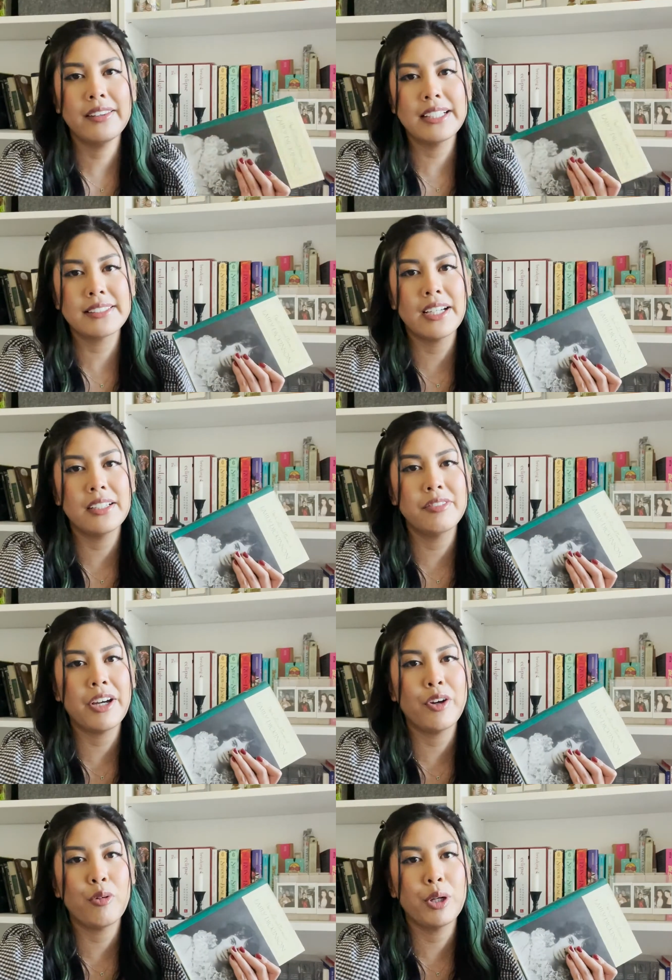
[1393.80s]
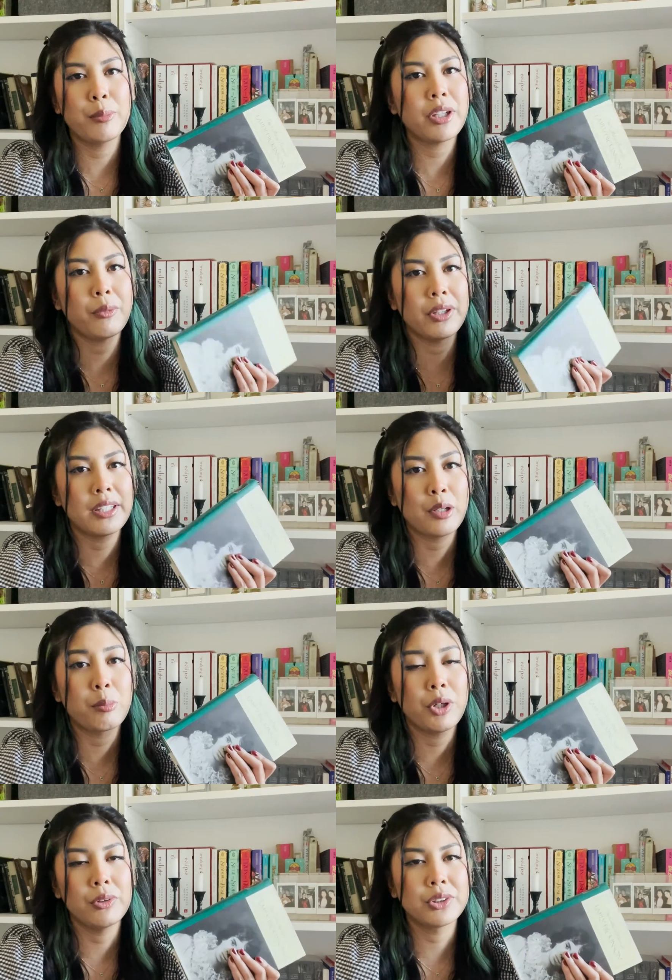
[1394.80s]
that's kind of how I want to be with like
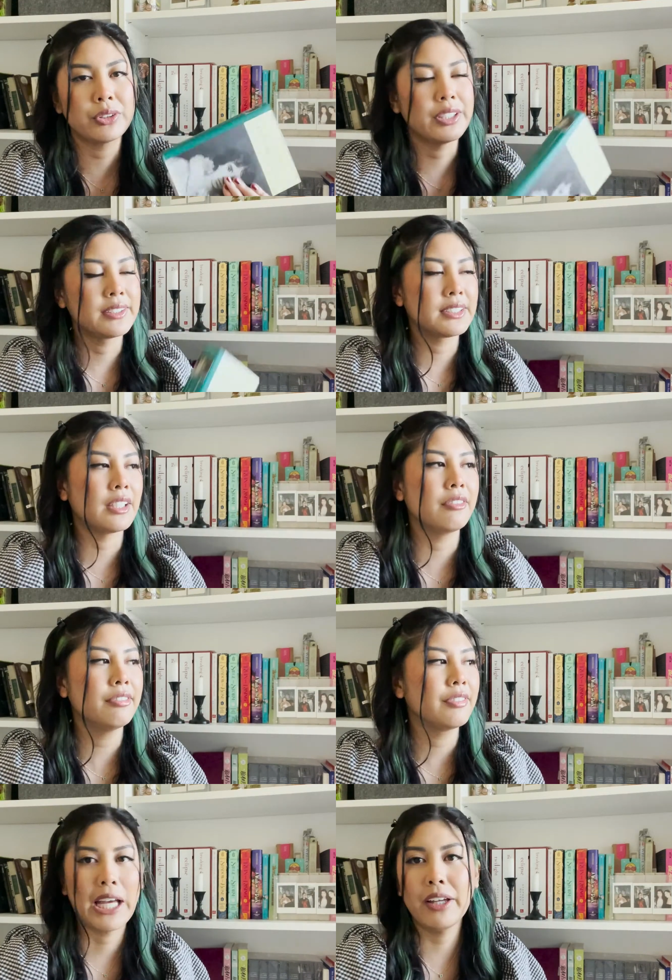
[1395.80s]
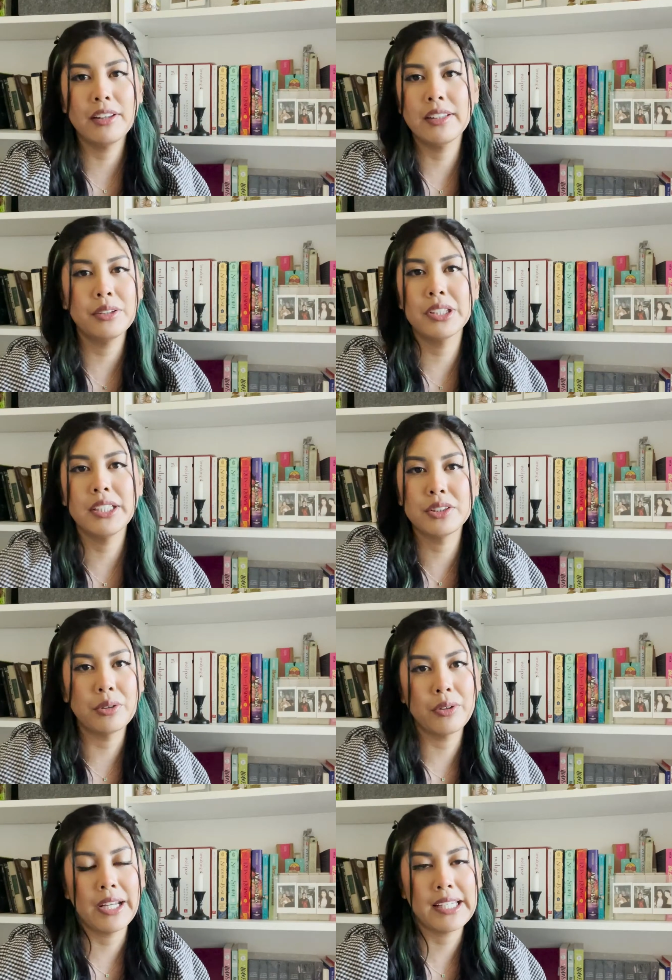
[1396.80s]
poetry and stuff. I literally don't
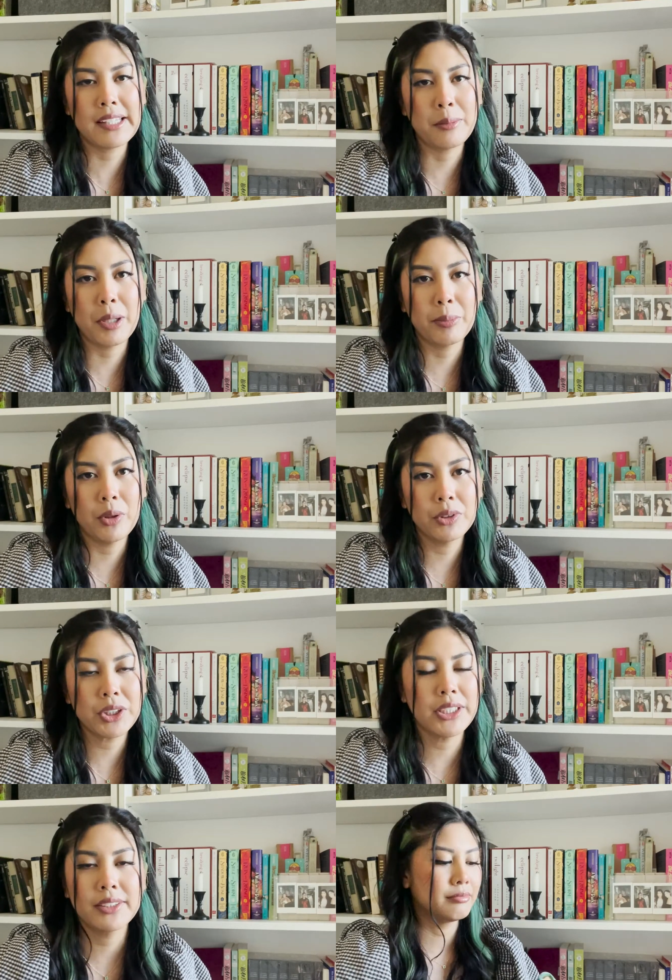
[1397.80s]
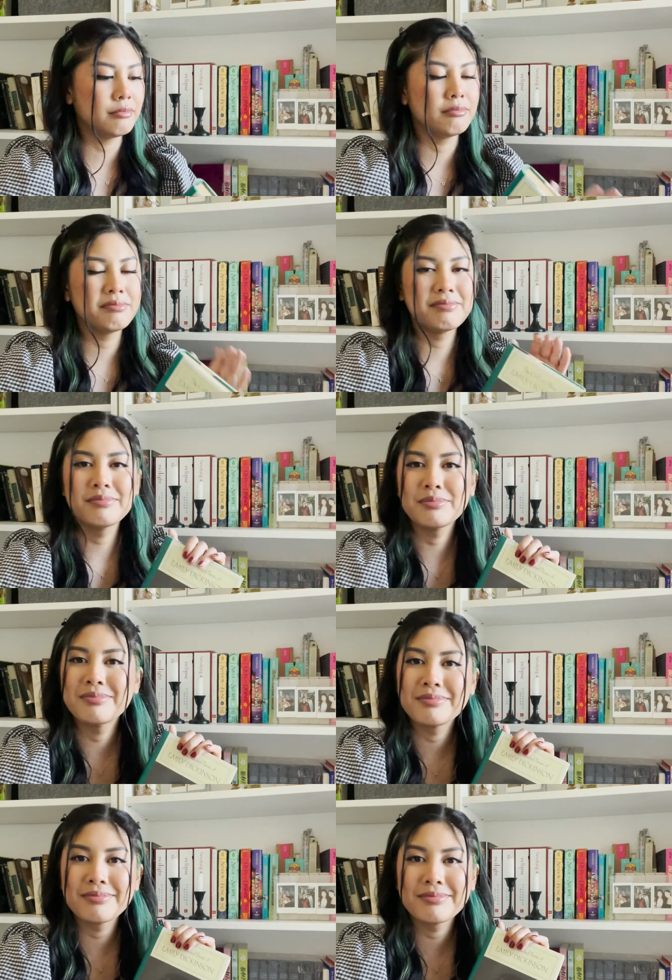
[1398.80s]
know anything about poetry.
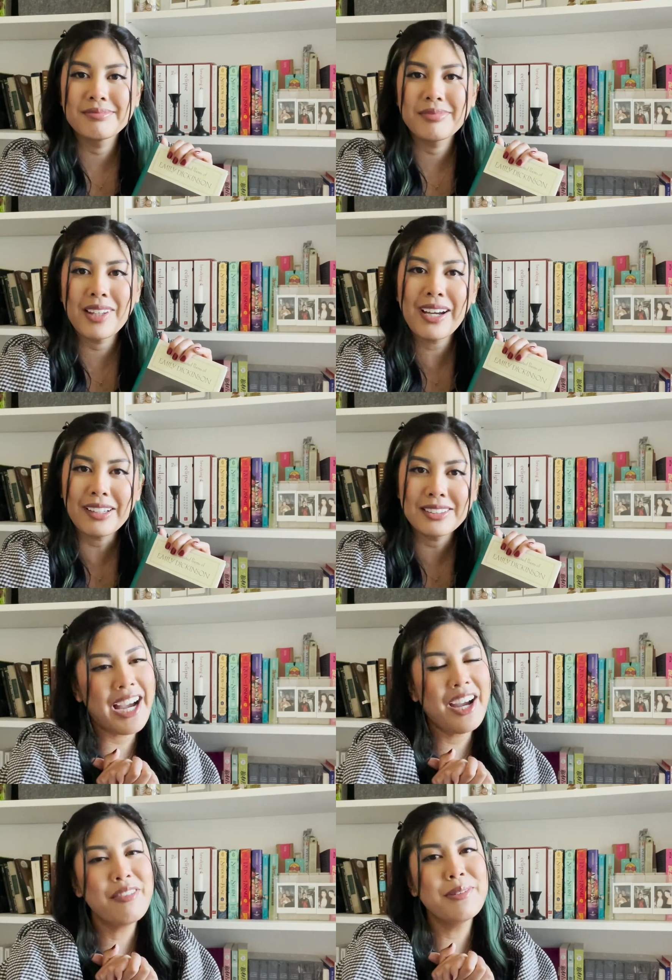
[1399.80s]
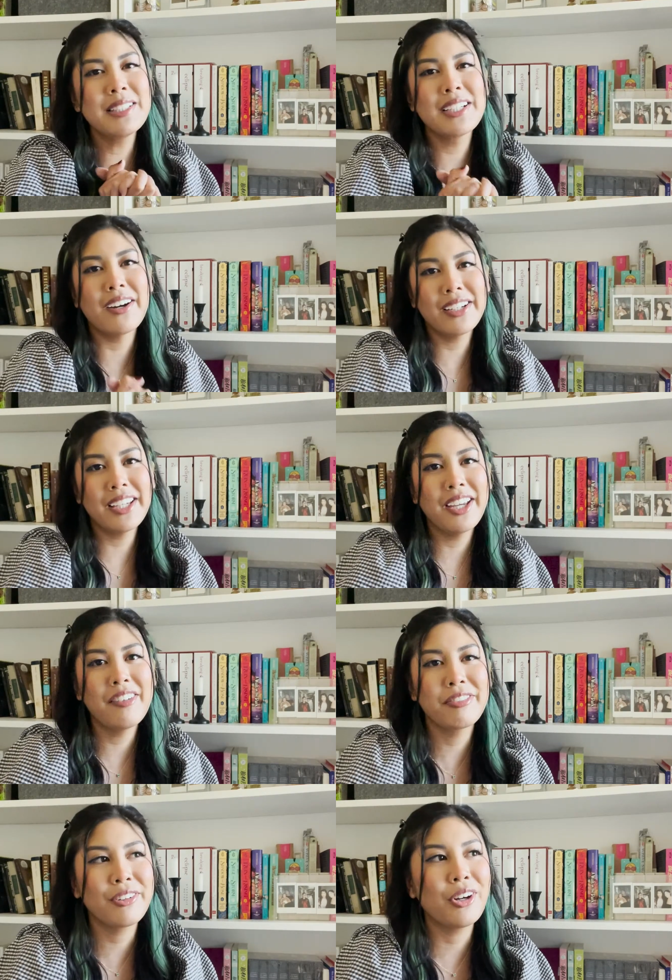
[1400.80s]
Yeah, I've been talking
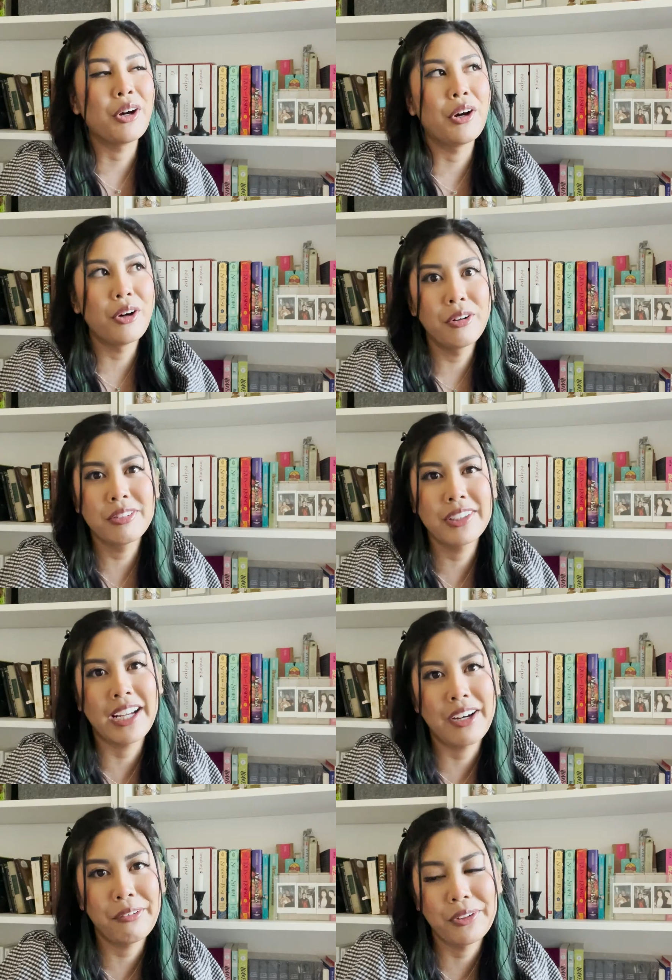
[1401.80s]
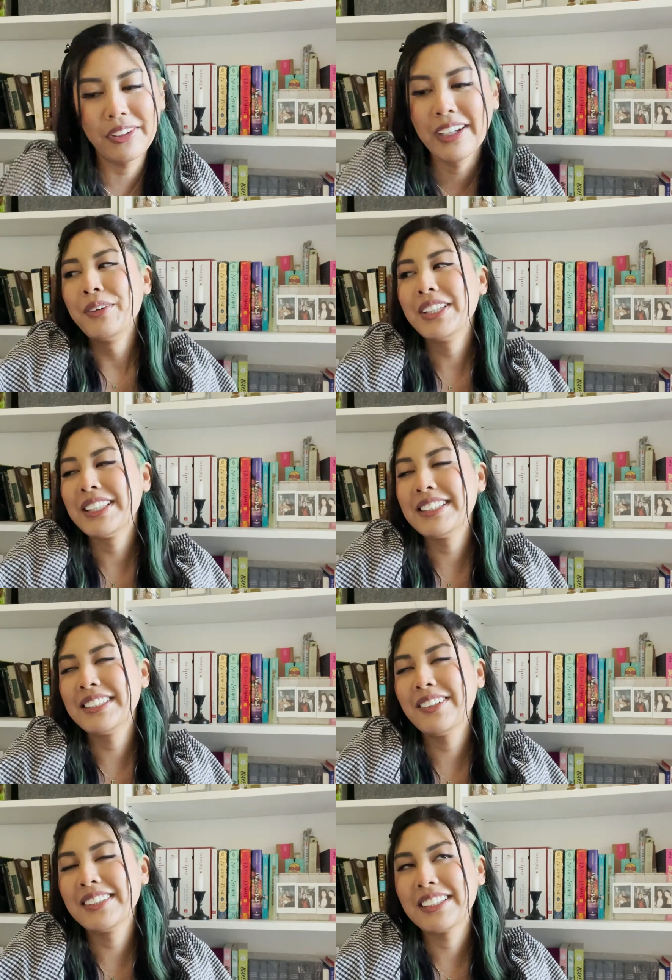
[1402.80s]
for over an hour, which is so
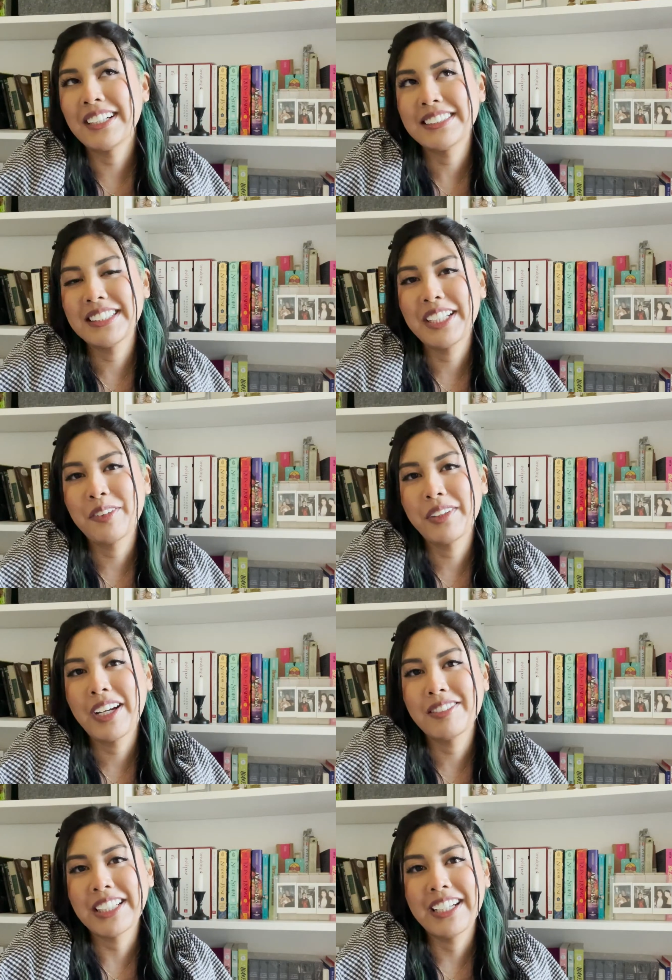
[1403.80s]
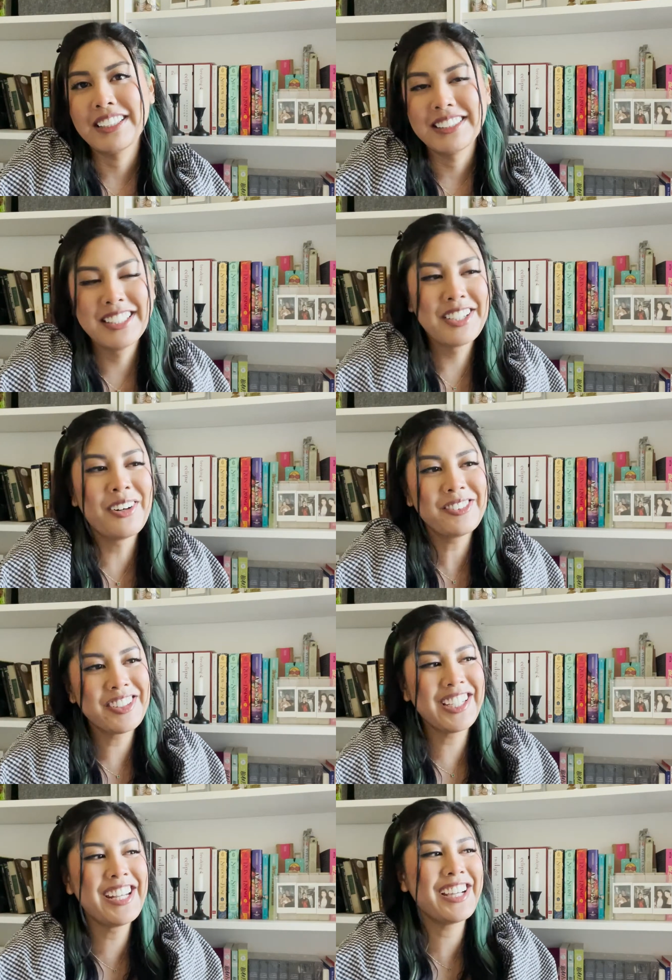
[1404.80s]
exhausting. I'm gonna have to edit this whole
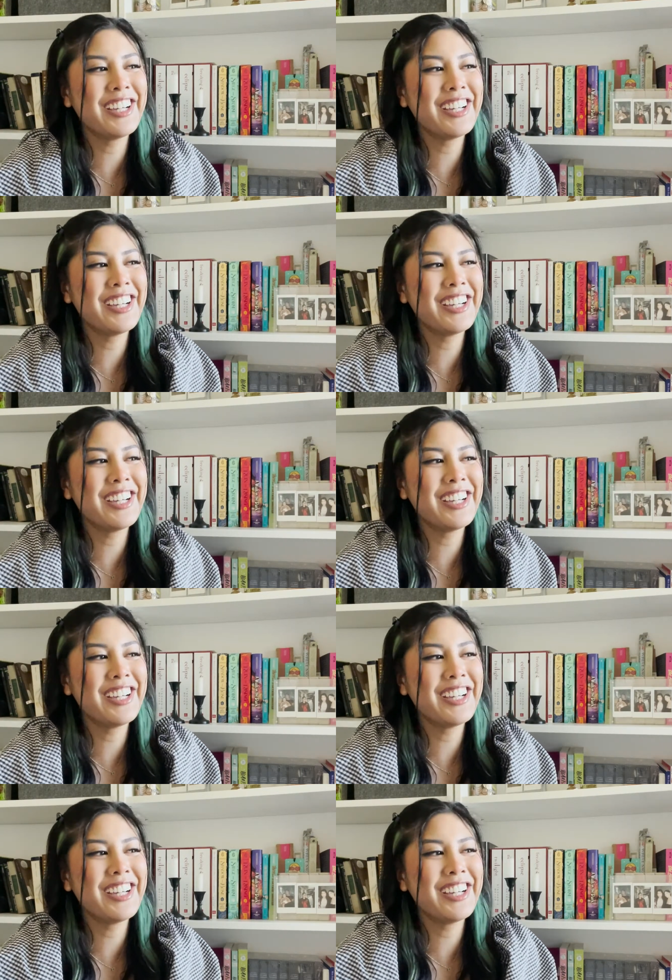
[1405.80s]
video.